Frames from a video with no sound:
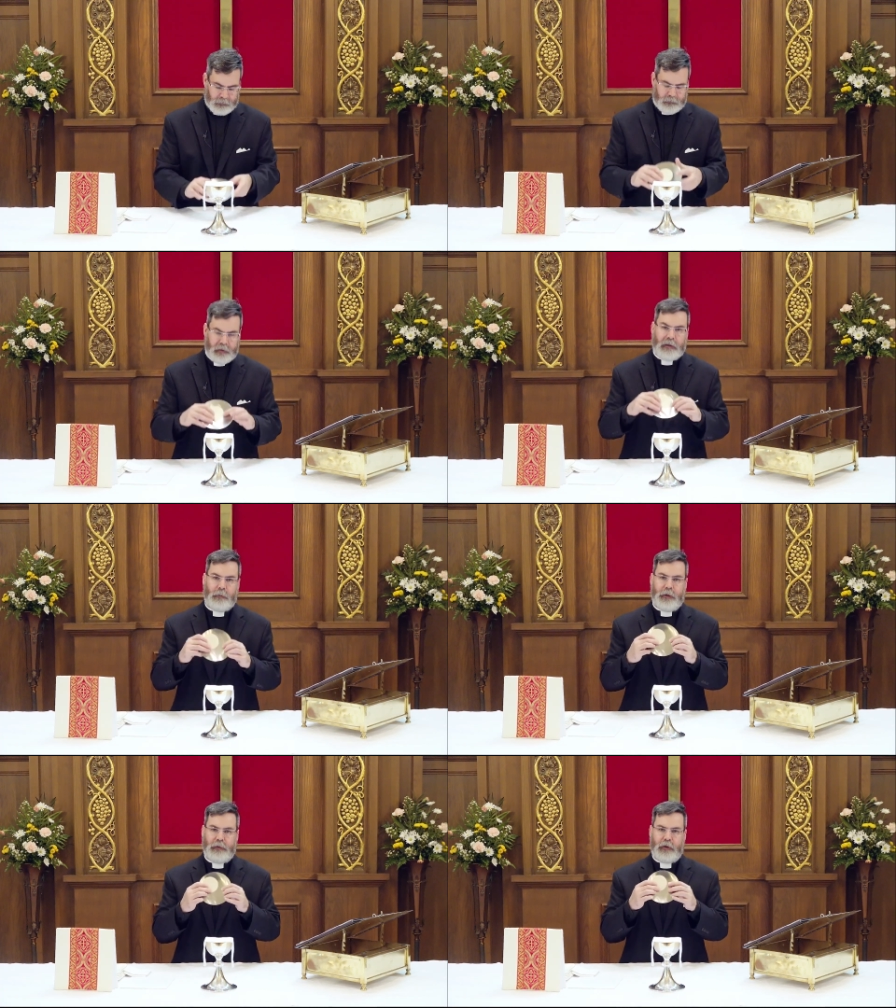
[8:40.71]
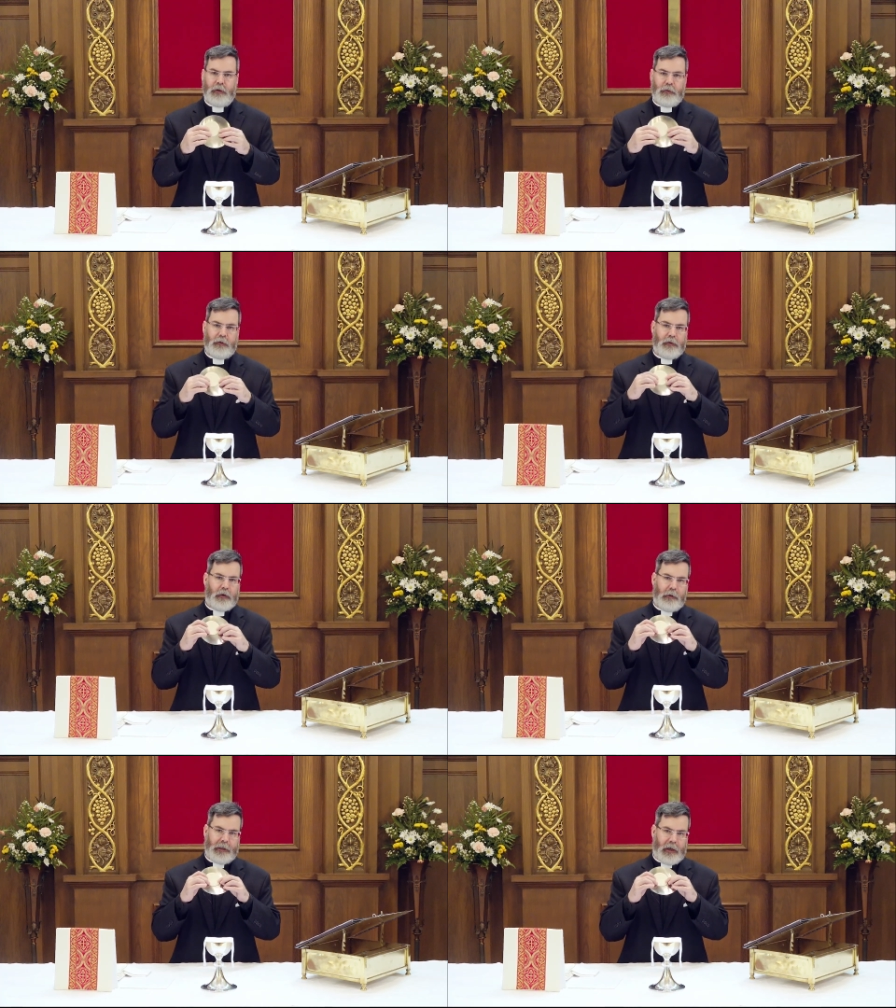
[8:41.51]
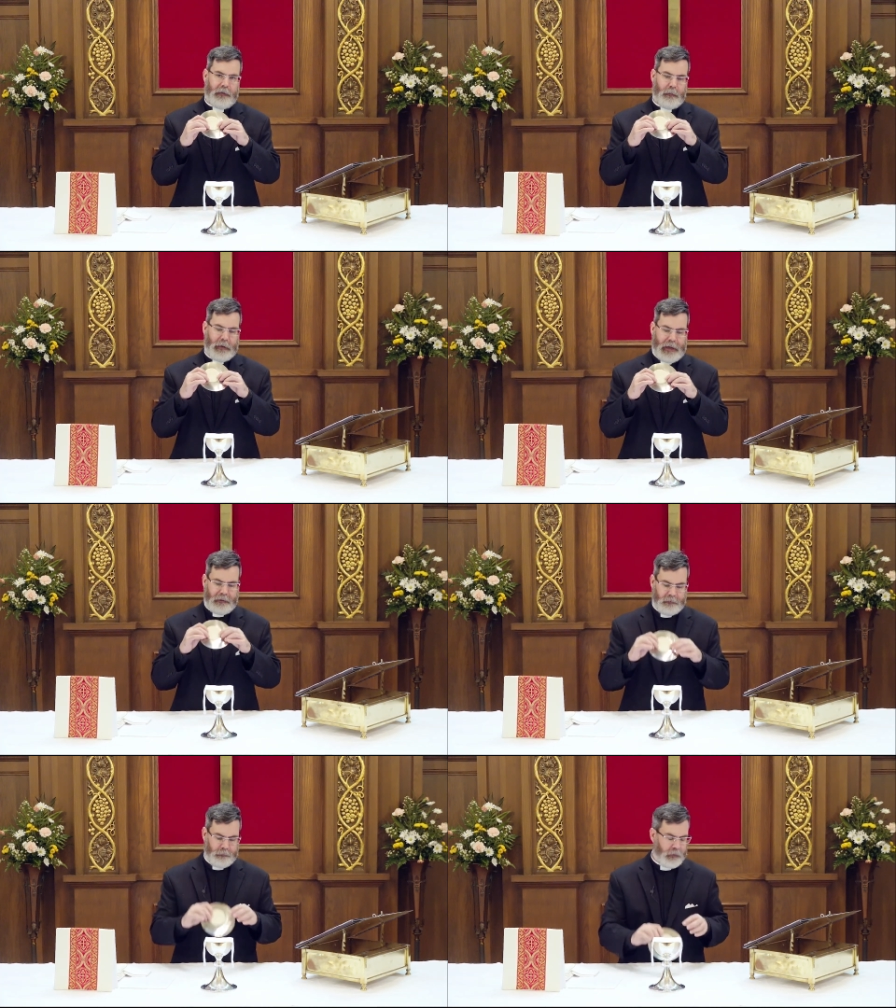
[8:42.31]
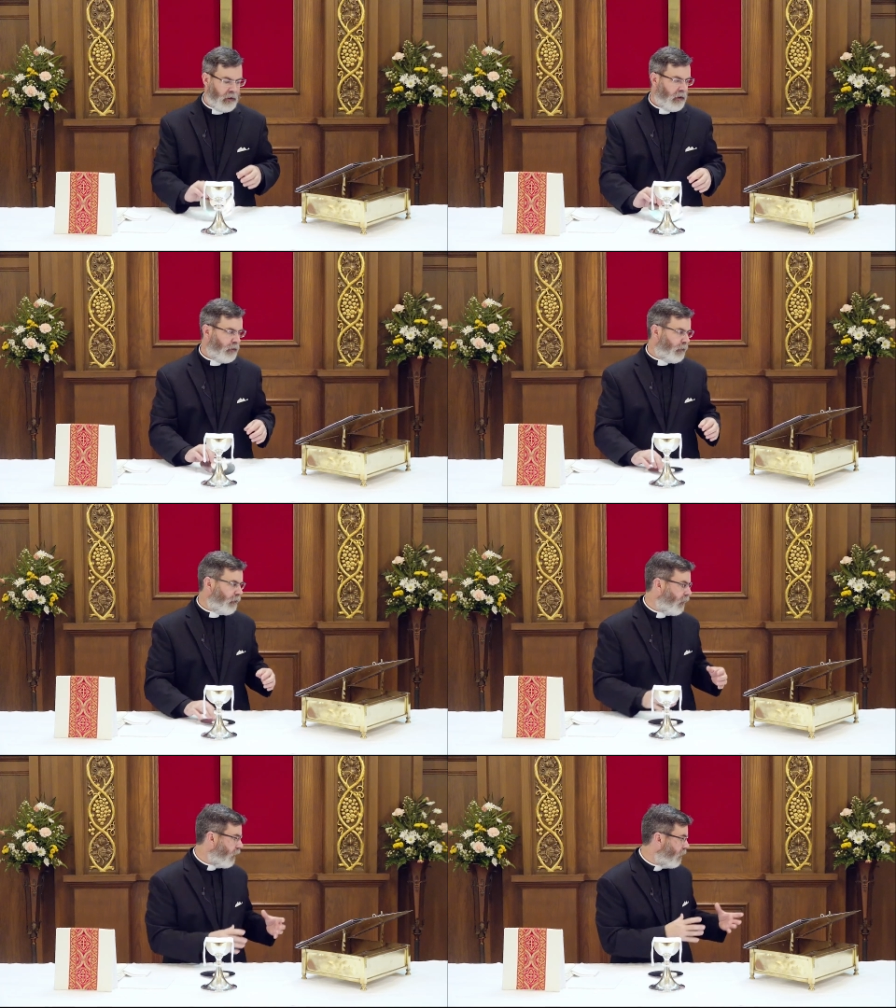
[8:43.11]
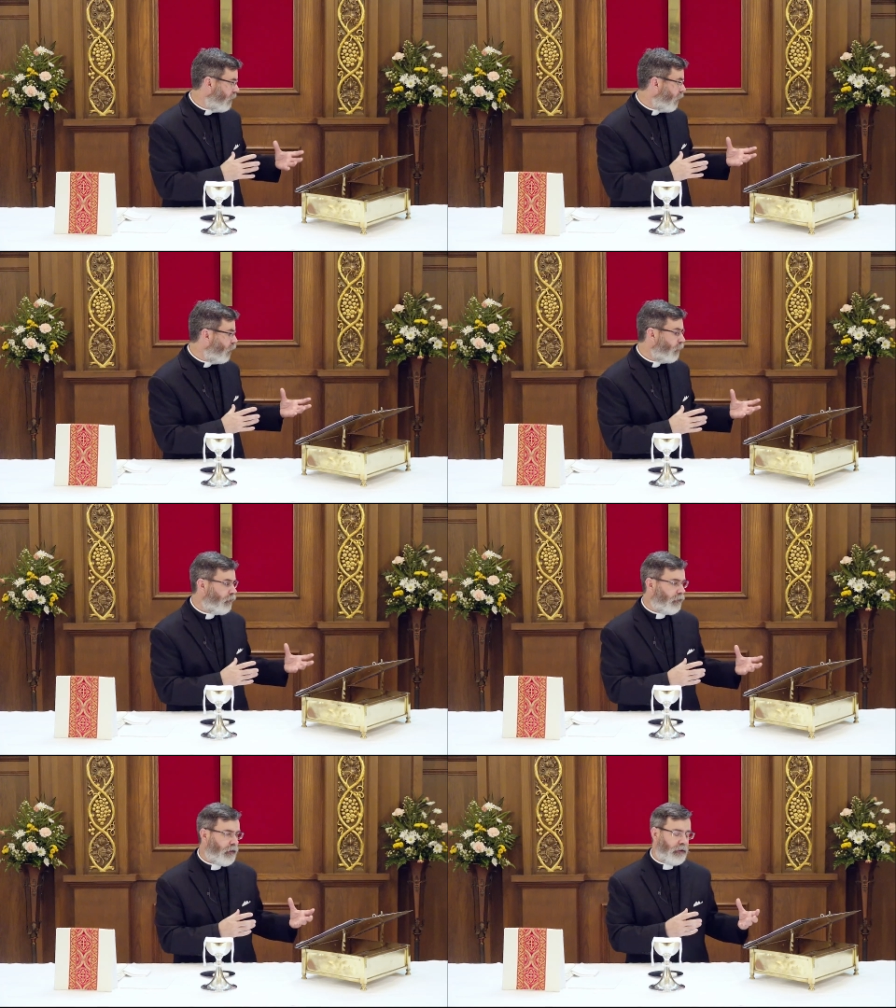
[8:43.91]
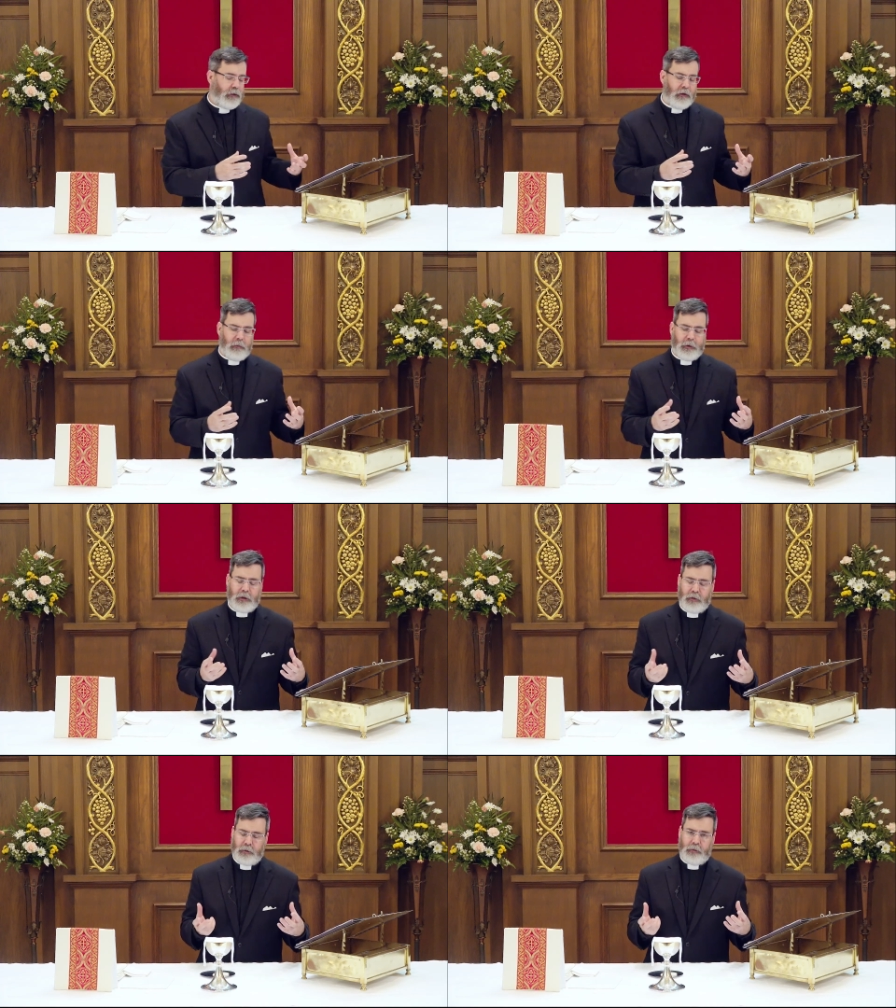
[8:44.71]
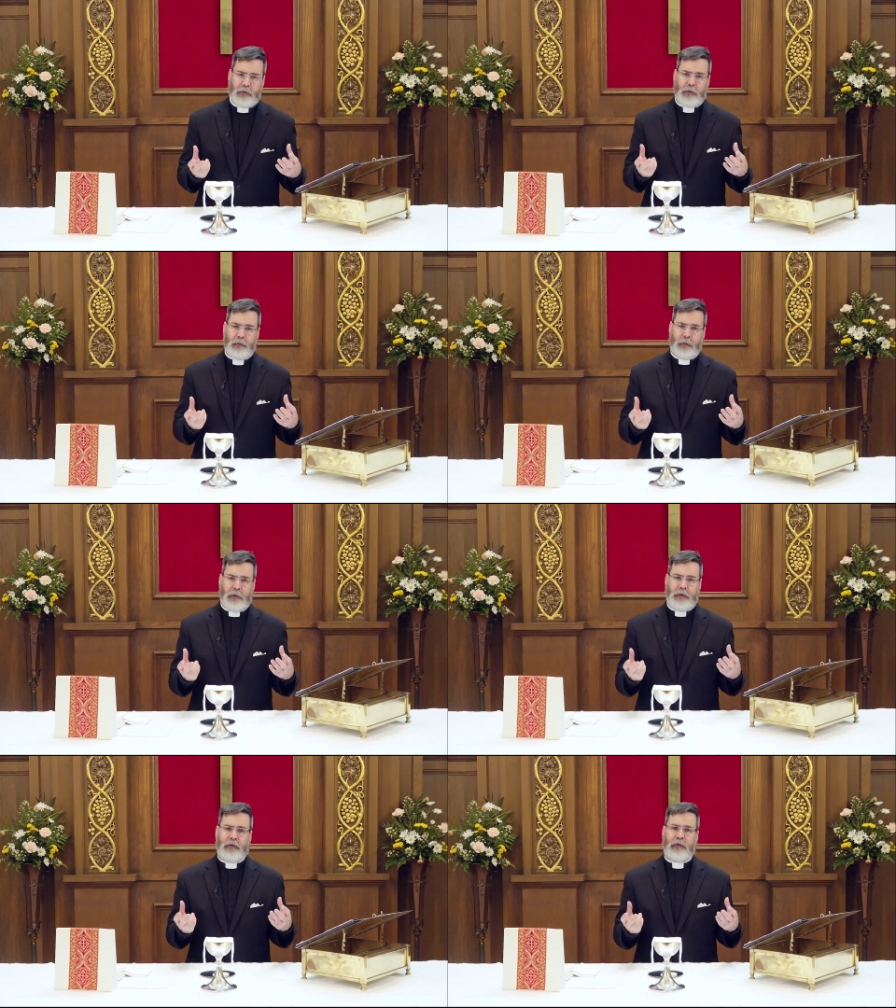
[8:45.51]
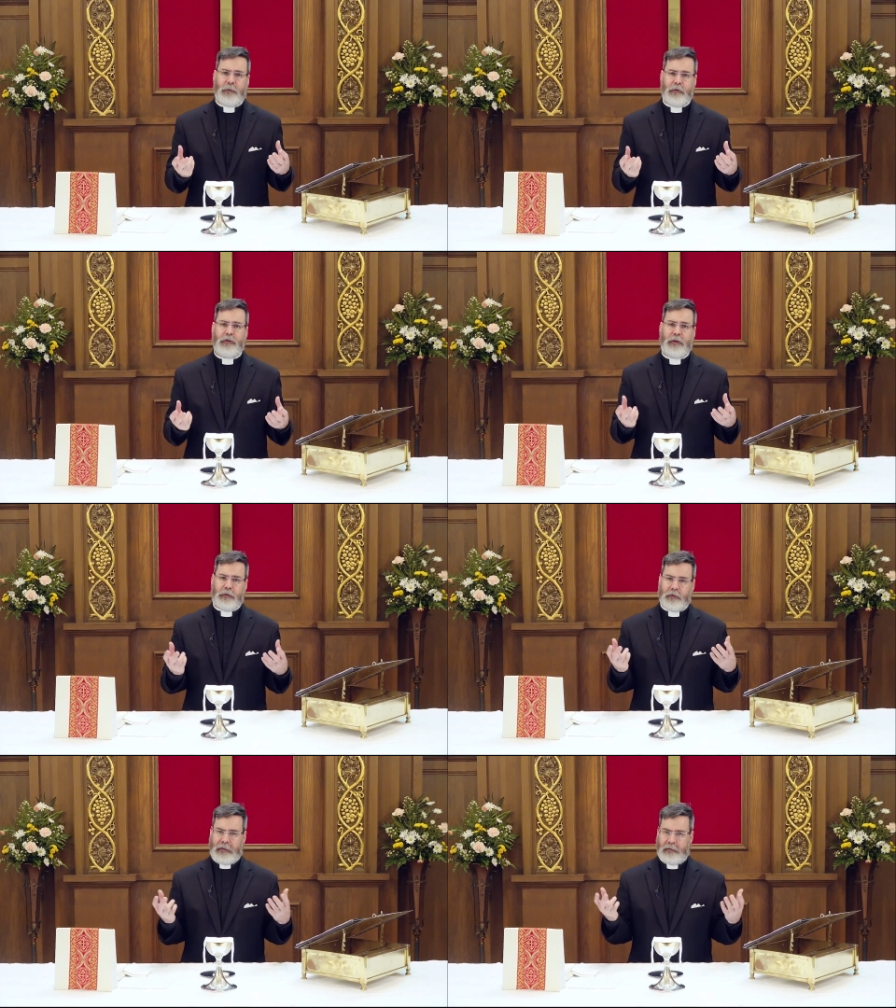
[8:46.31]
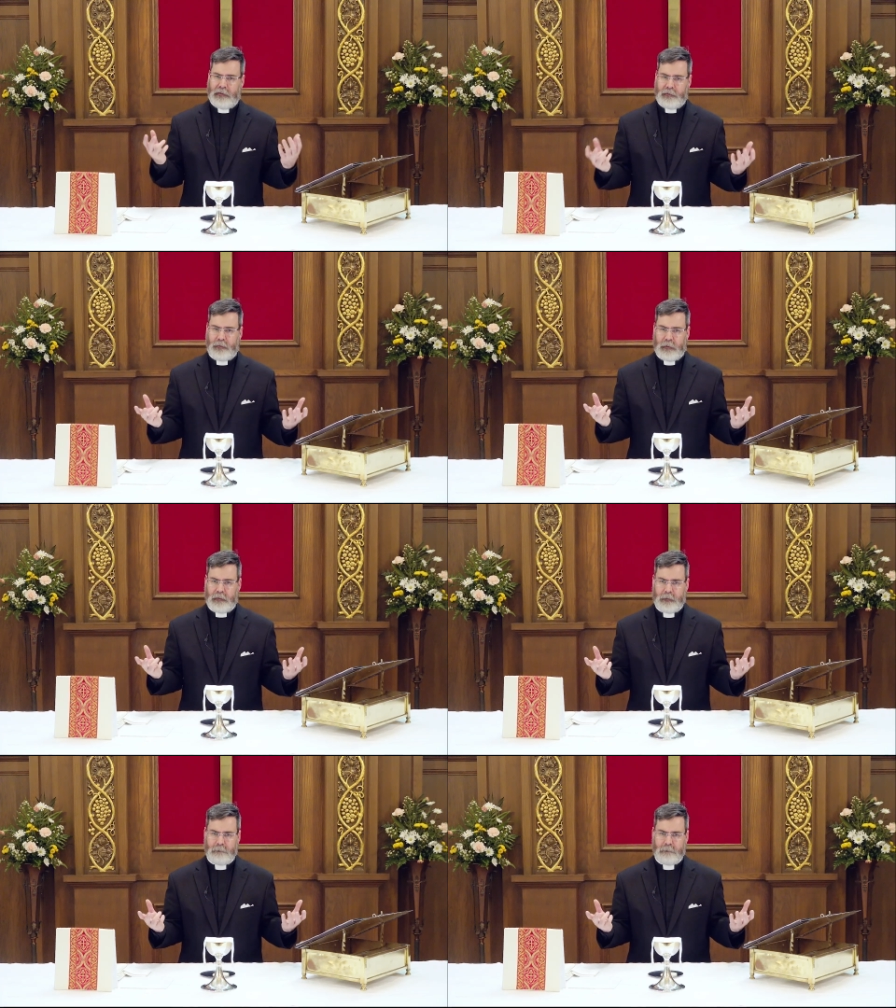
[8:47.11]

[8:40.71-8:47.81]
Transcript: The celebrant's host is already on the paten, but the hosts that are going to be used for the distribution are slightly different.